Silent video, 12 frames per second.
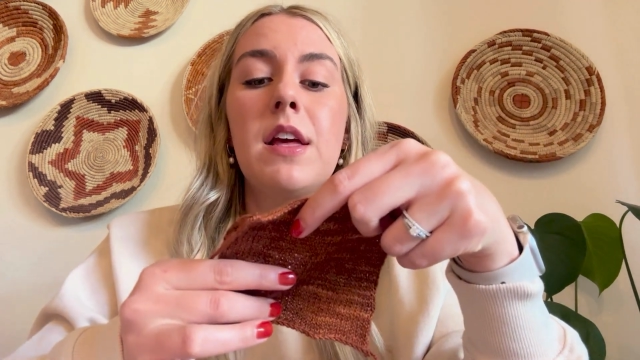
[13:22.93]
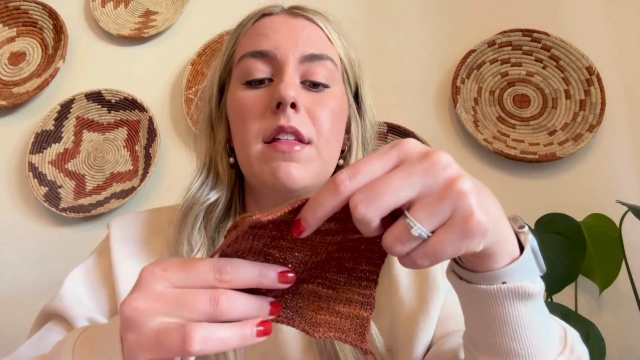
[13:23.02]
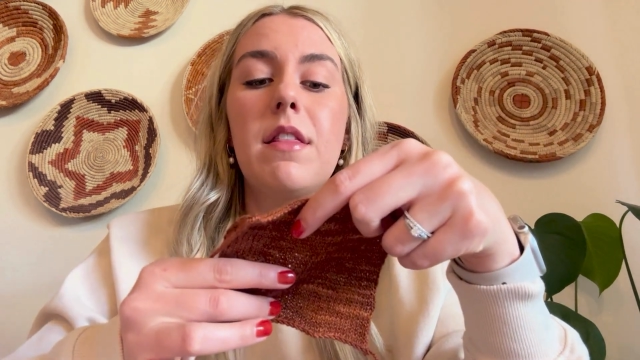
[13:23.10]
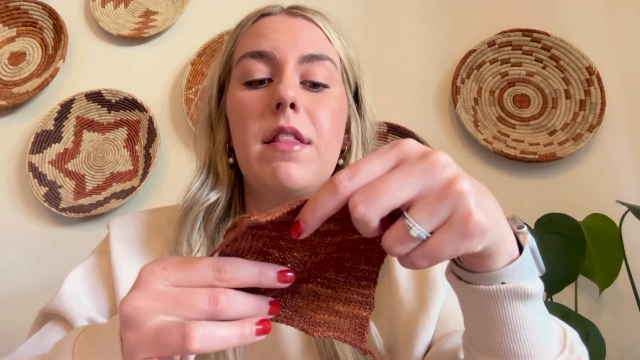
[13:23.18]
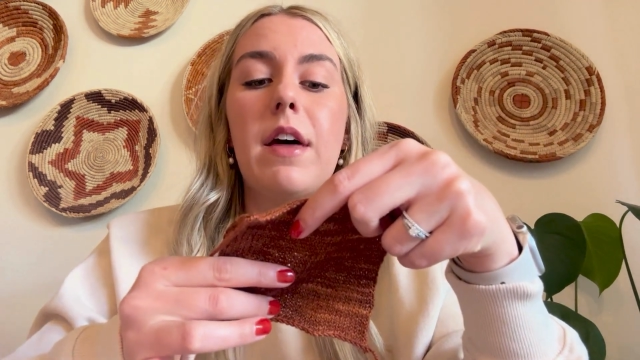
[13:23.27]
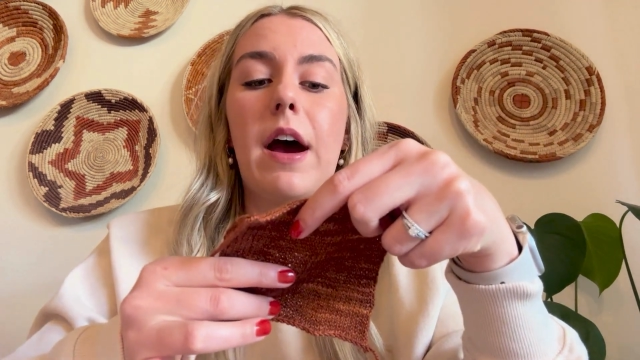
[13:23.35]

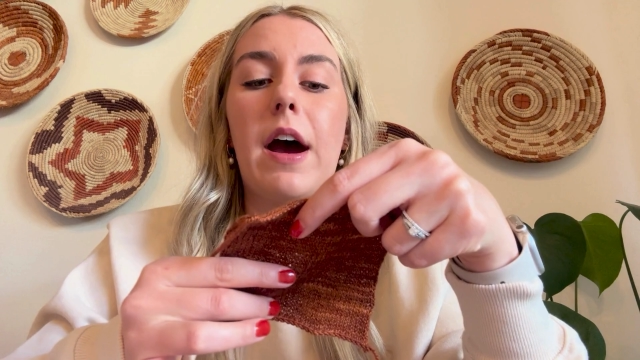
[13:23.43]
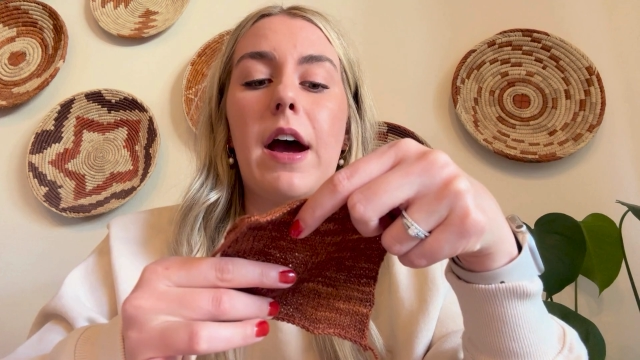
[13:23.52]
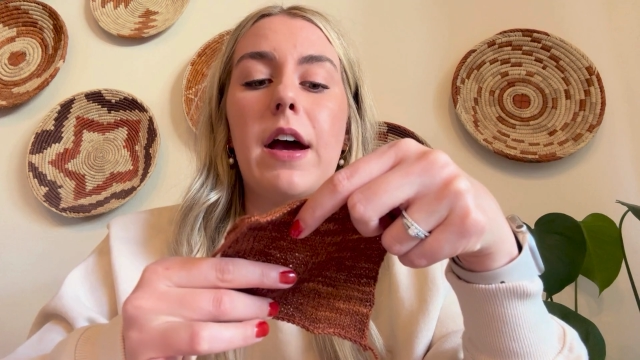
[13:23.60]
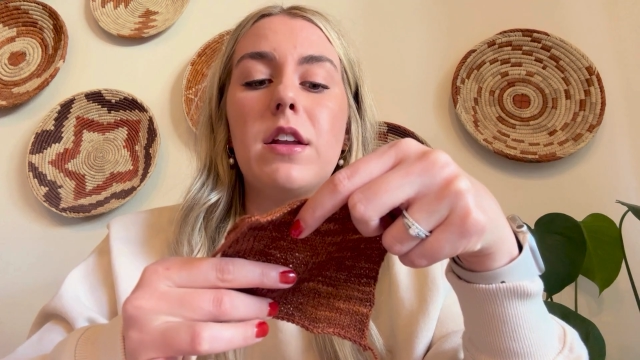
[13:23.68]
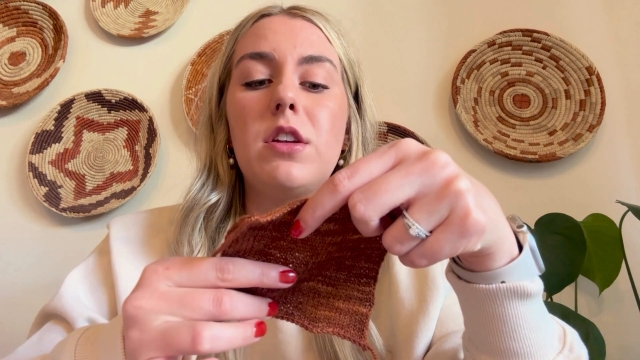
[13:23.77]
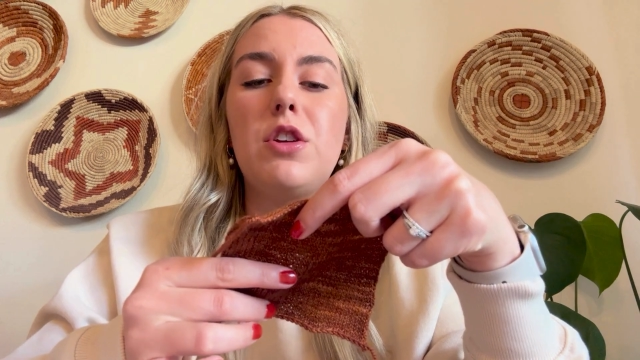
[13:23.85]

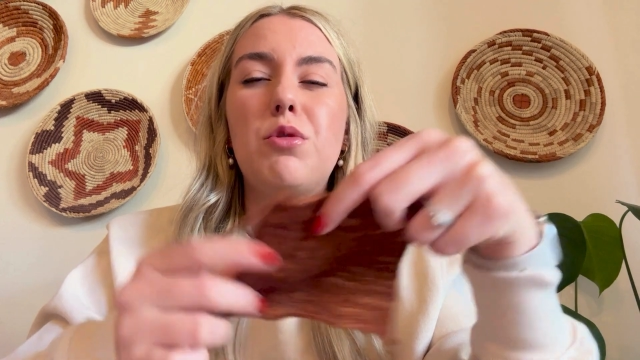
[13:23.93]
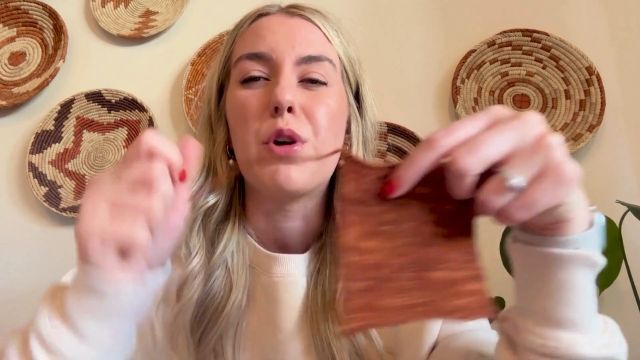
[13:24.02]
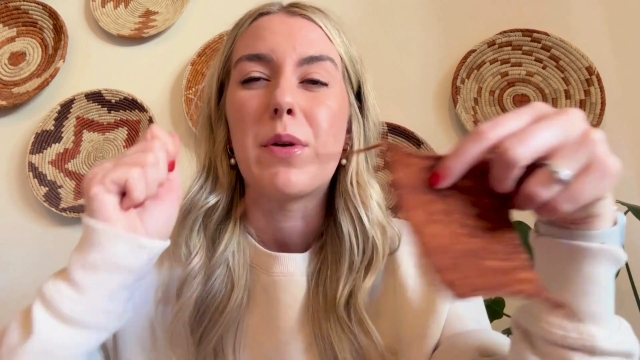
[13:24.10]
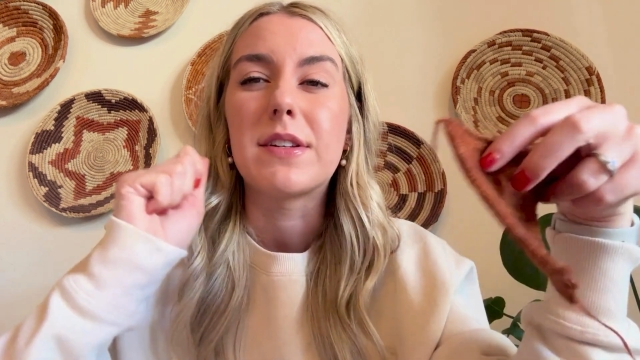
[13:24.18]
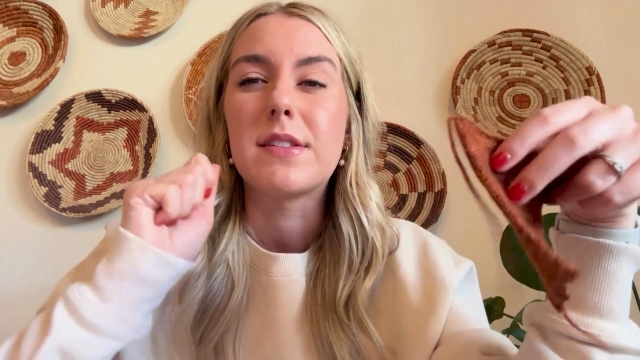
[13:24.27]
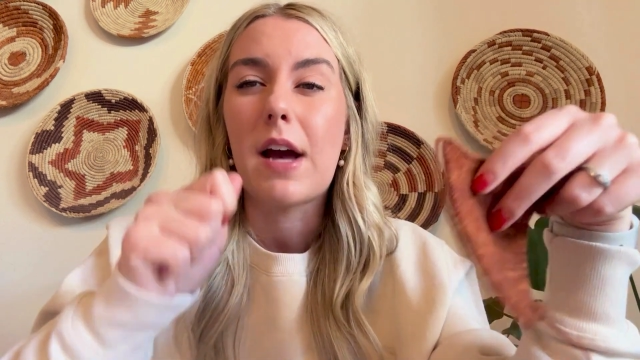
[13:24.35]
that you know
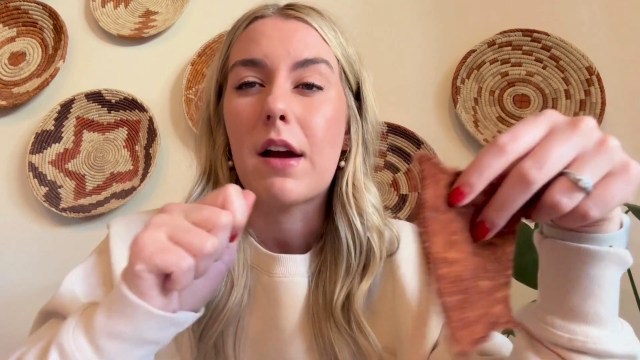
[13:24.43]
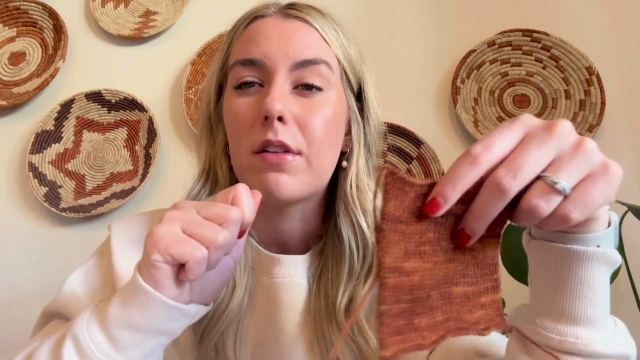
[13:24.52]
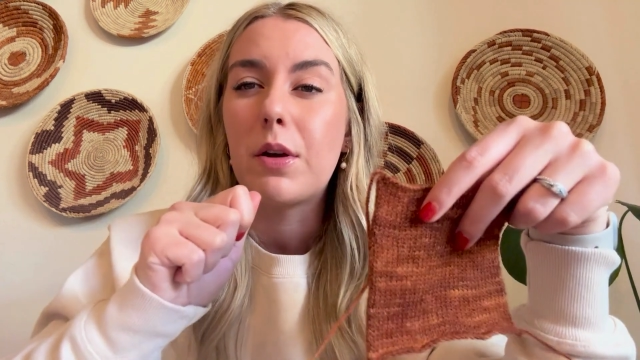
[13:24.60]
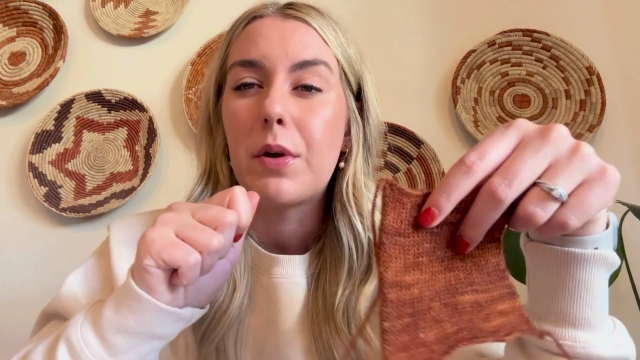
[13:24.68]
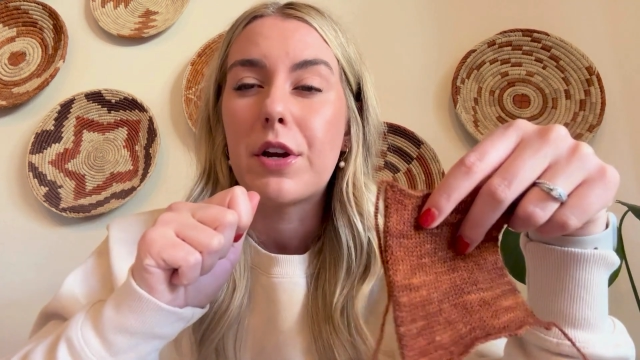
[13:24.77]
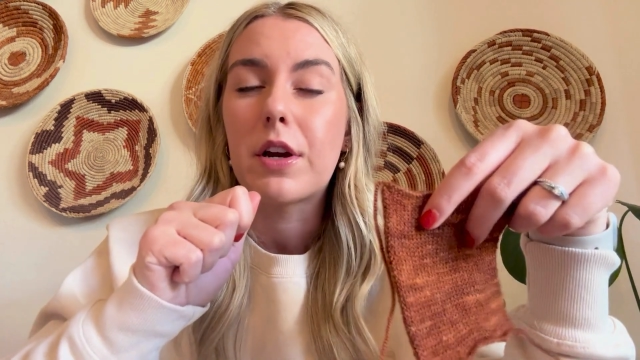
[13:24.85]

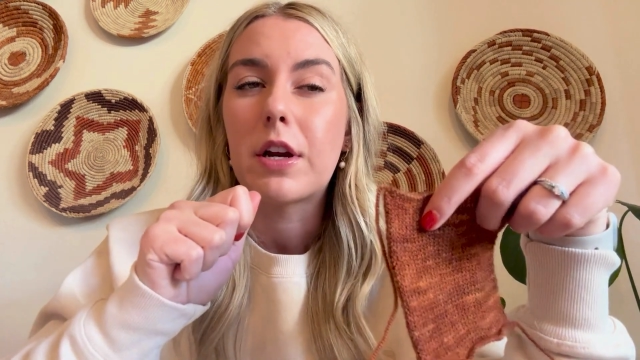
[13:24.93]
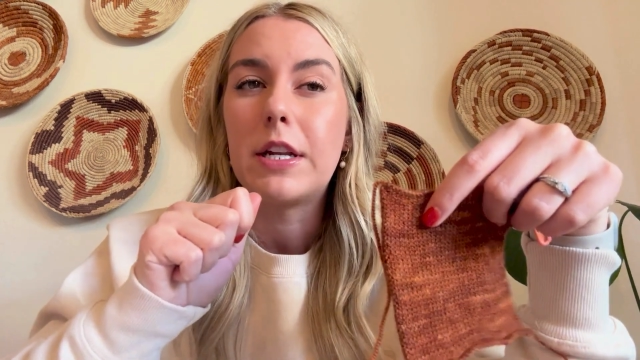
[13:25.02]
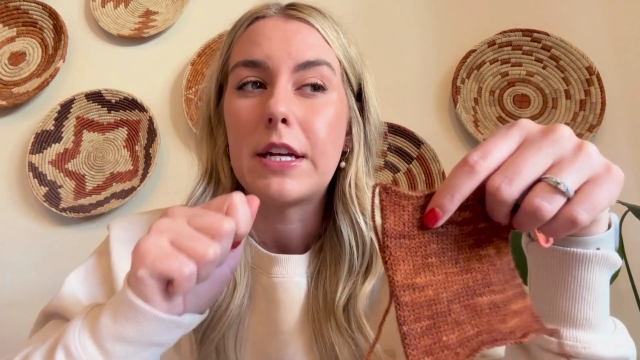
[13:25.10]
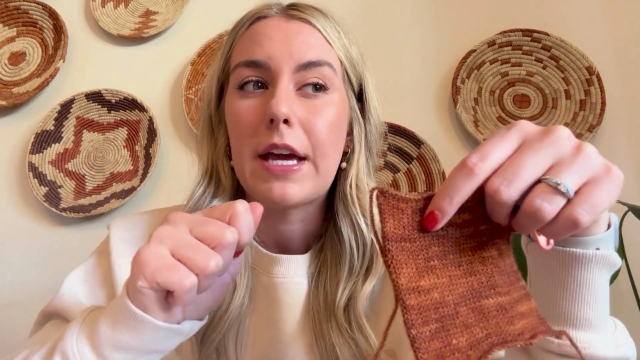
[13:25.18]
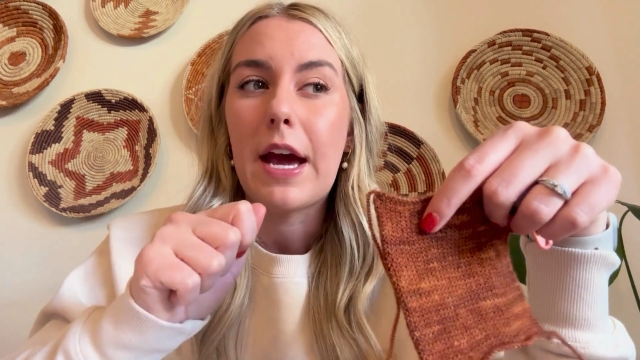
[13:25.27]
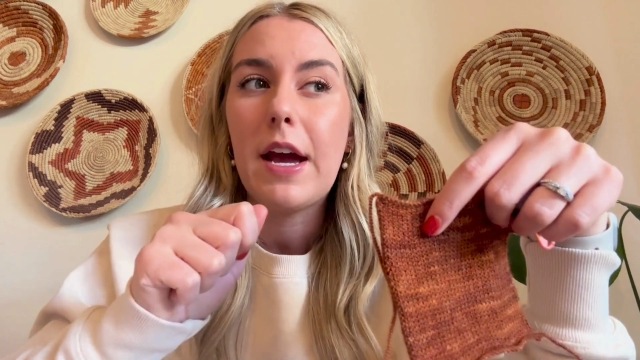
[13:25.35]
exactly what you're going to
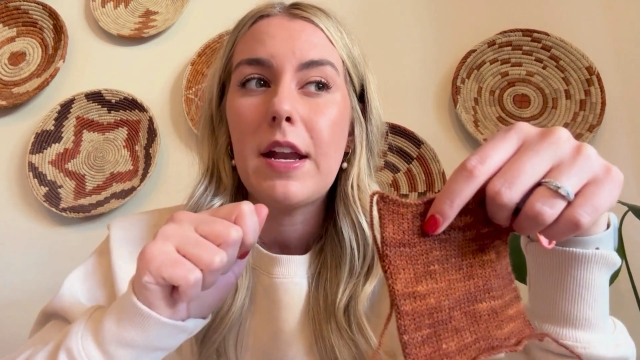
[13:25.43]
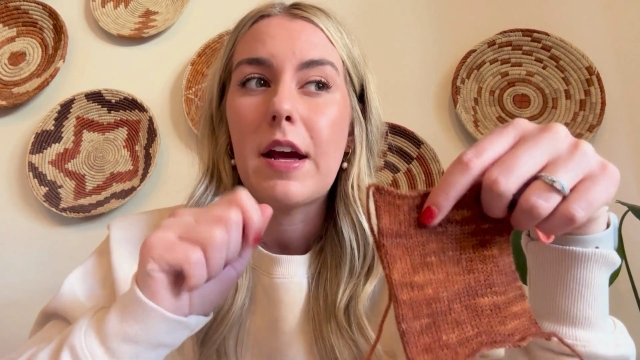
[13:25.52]
get.